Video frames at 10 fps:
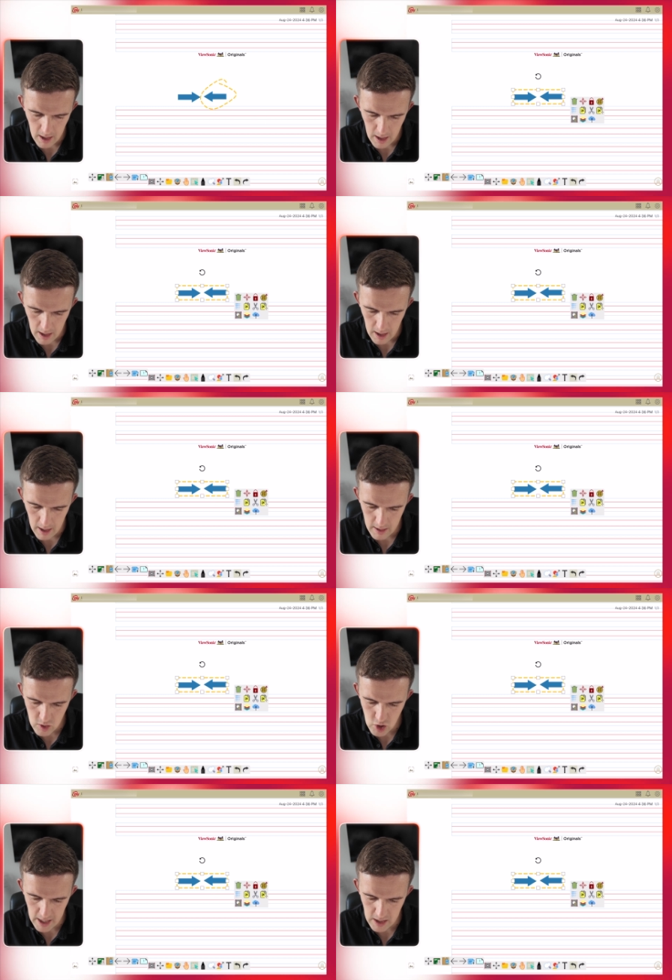uh,
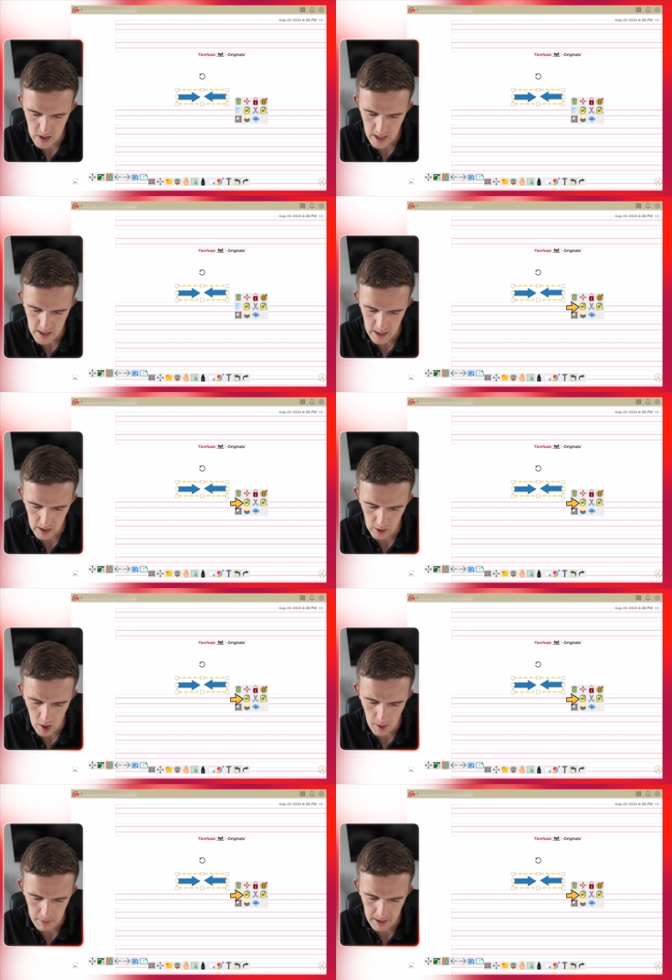change this, I can
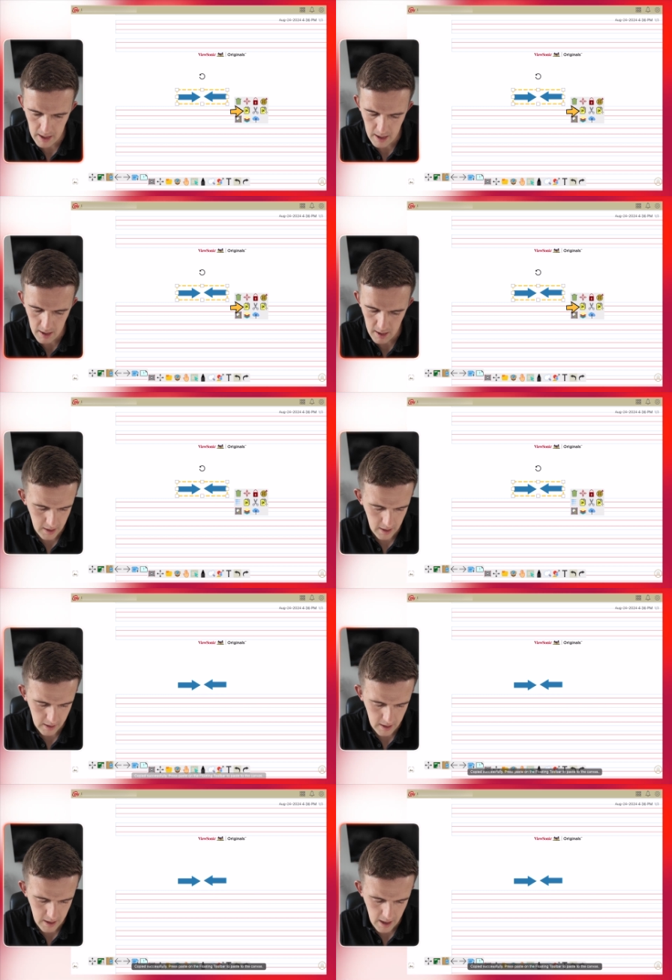copy it and I
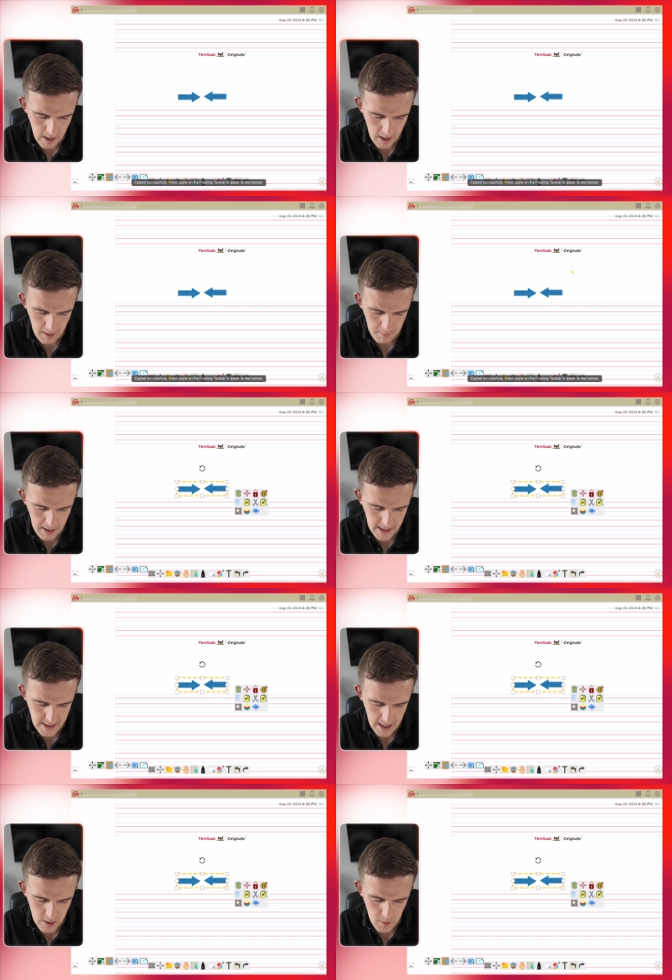can uh, paste
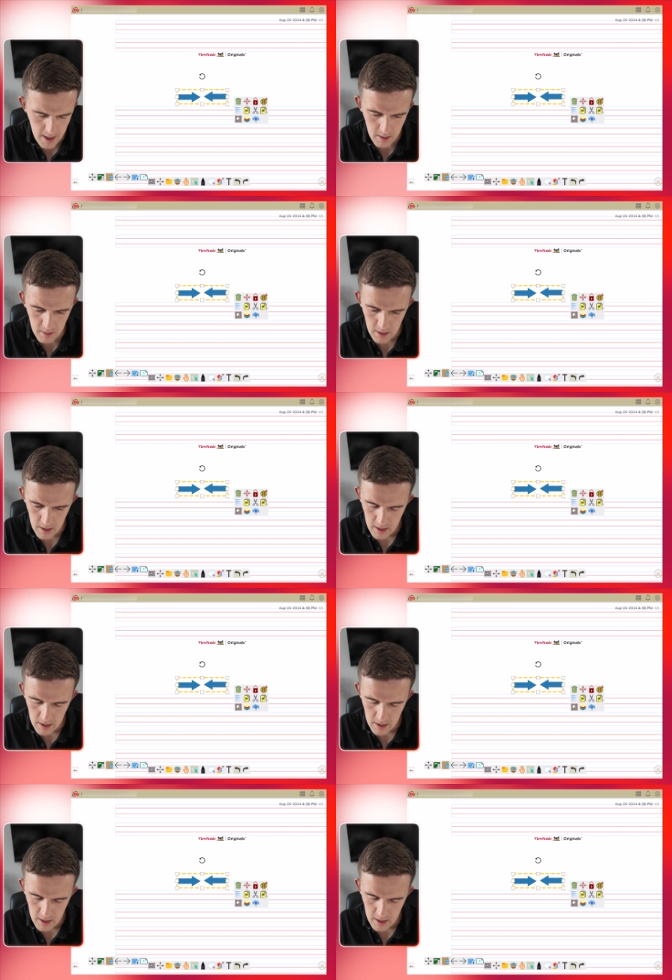that as well.